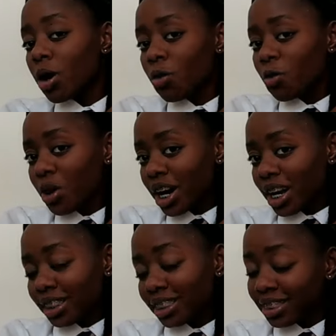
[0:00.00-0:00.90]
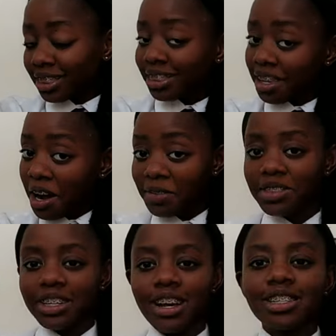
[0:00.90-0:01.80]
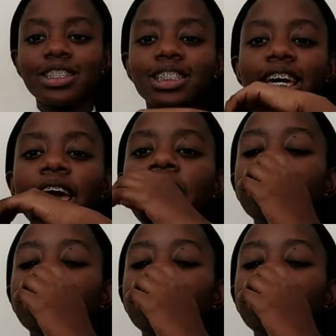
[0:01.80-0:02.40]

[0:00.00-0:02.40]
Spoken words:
Well, we're at after classes.